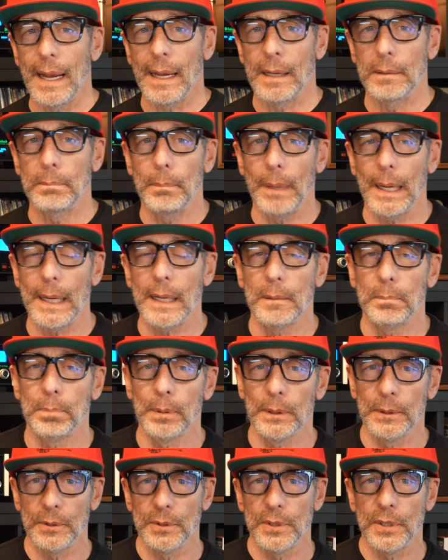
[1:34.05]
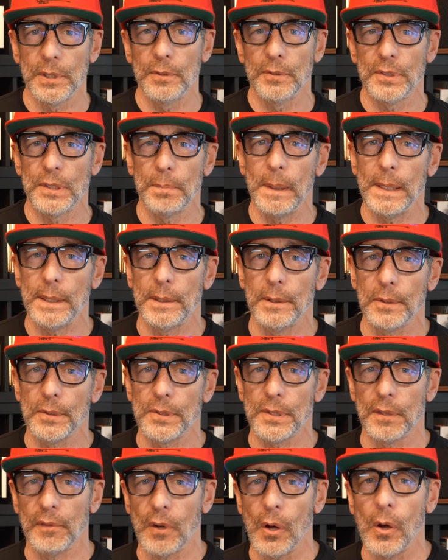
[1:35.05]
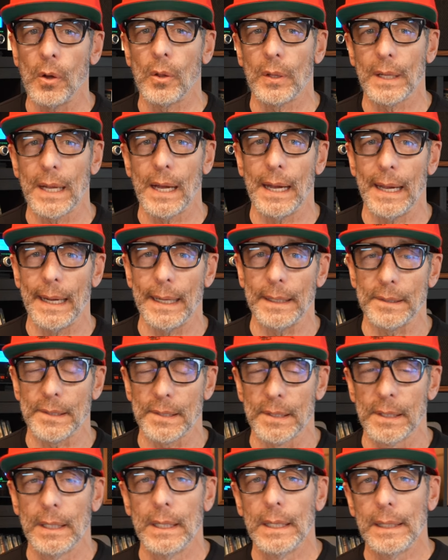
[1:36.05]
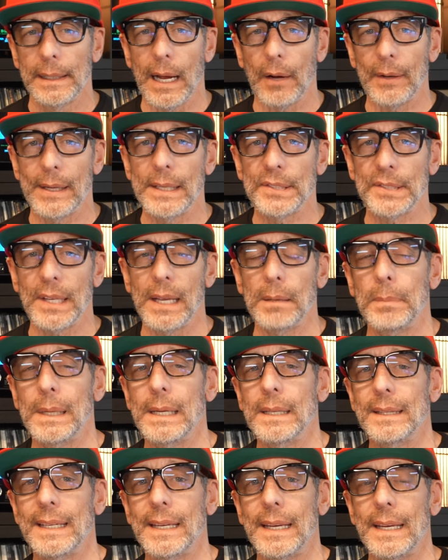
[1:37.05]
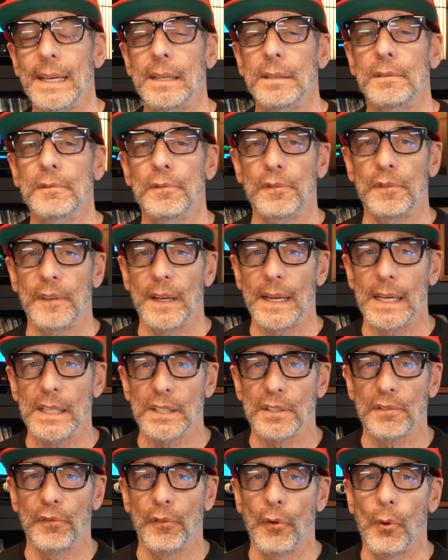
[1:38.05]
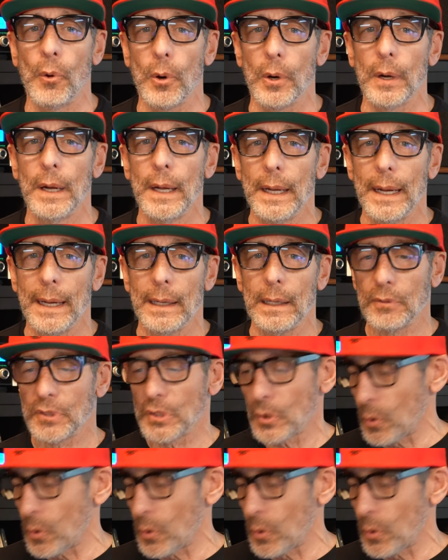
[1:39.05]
and make Bluetooth speakers of all kinds. Now, he sent me the InPhase 4, and I was